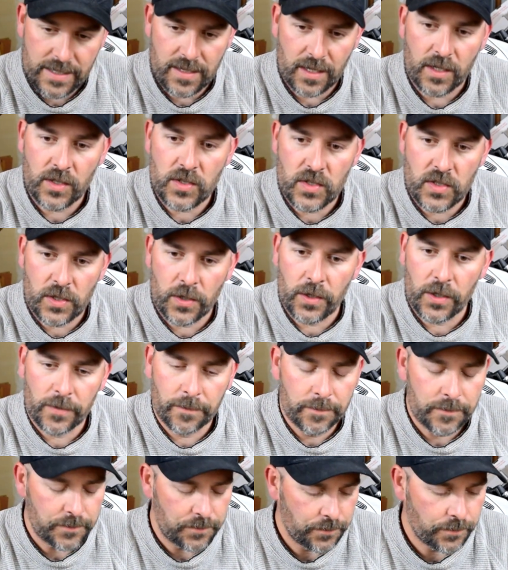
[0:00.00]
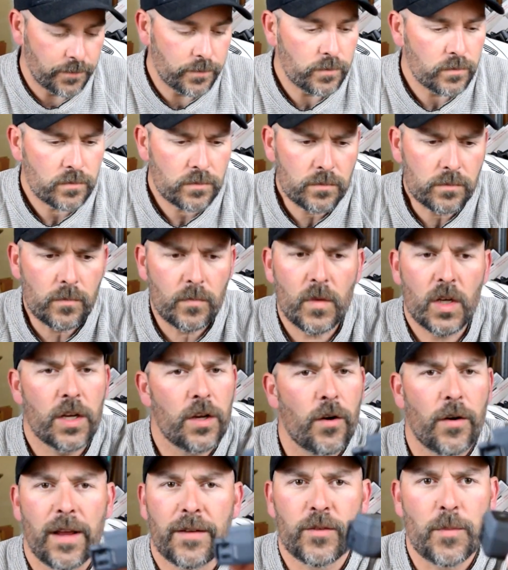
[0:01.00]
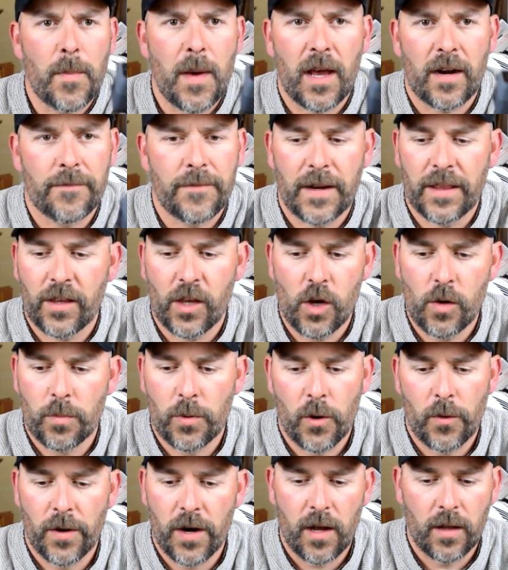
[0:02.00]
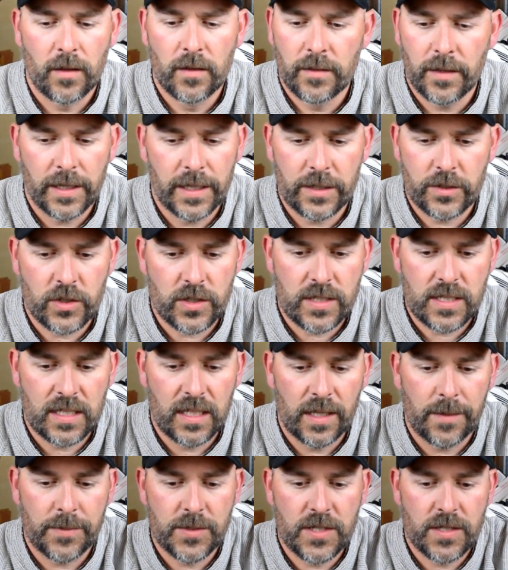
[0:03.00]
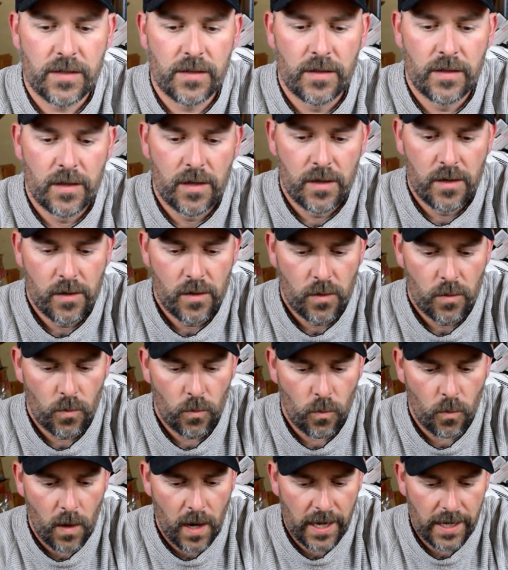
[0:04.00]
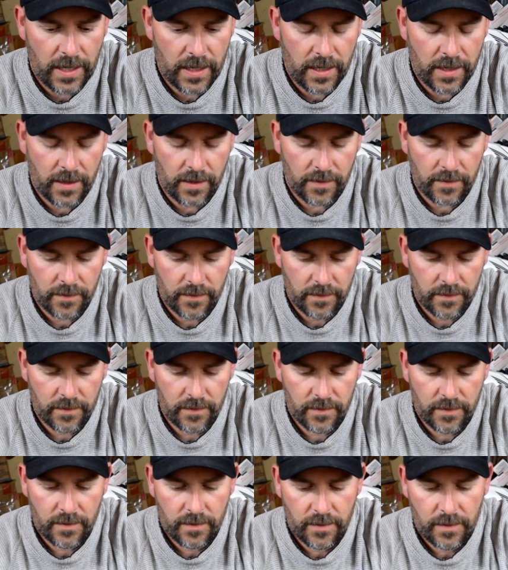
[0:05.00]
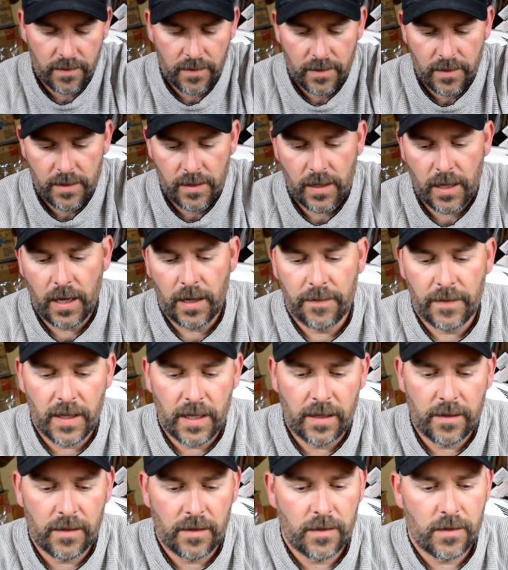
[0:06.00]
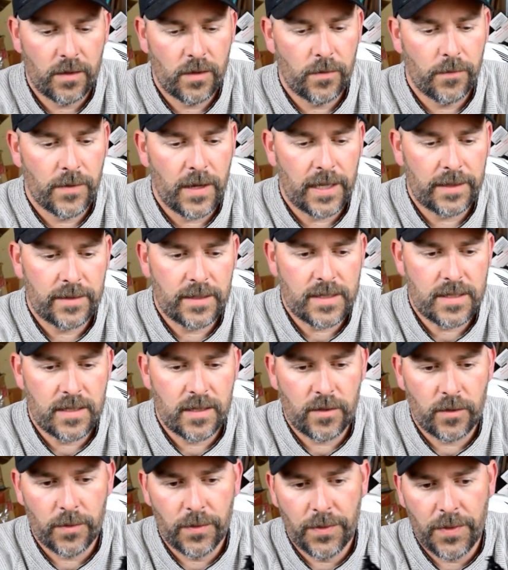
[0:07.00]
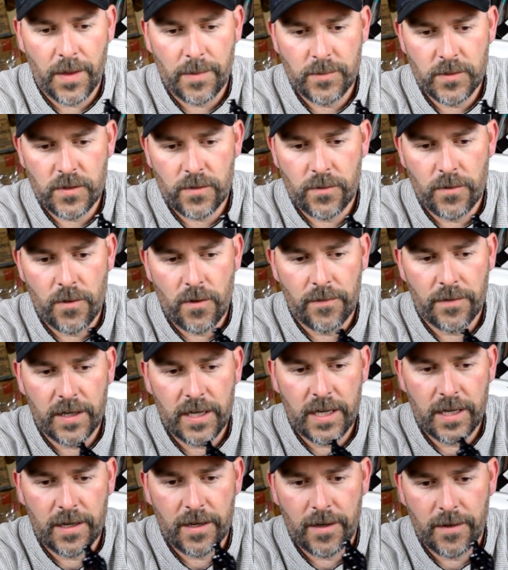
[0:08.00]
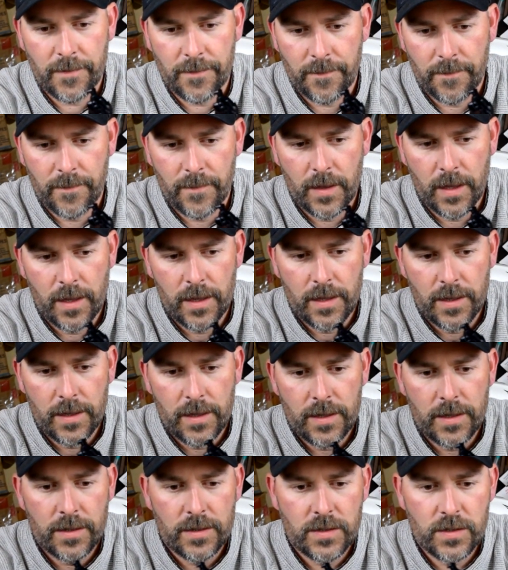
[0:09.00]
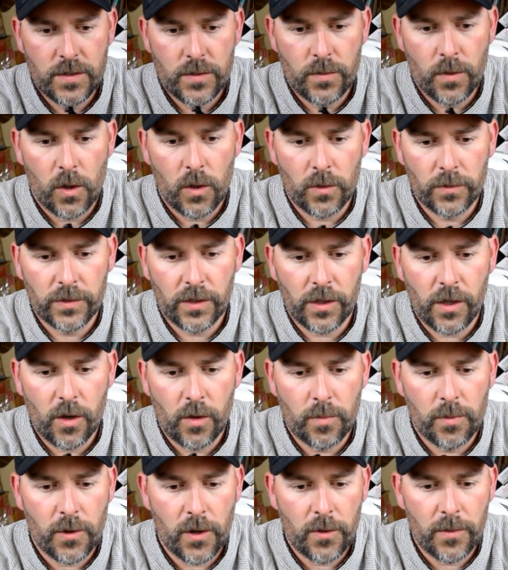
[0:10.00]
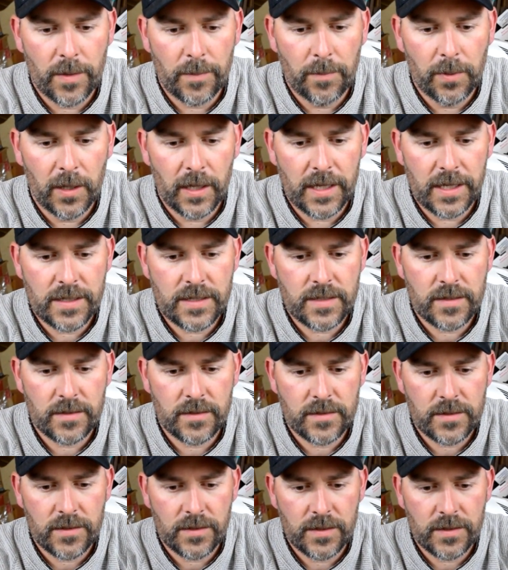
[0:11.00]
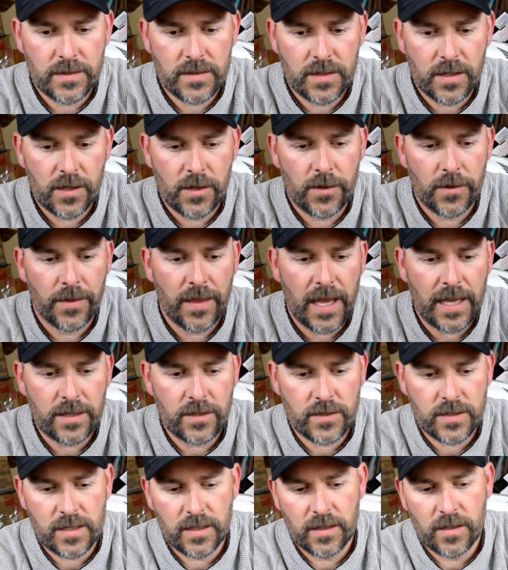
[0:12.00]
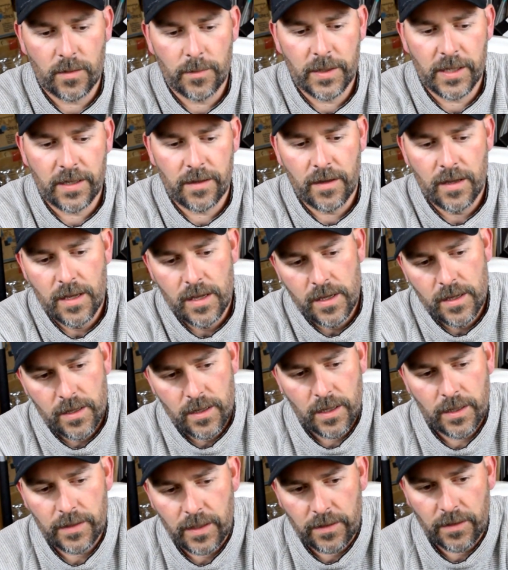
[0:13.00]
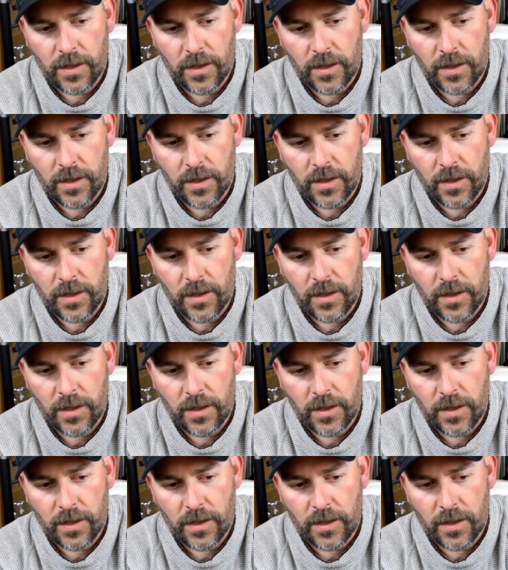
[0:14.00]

a concern. You don't have to modify the GoPro at all. It just slips right in. And then you've got this little thumb screw over here to hold the GoPro in place. So you secure that just a little bit, and then the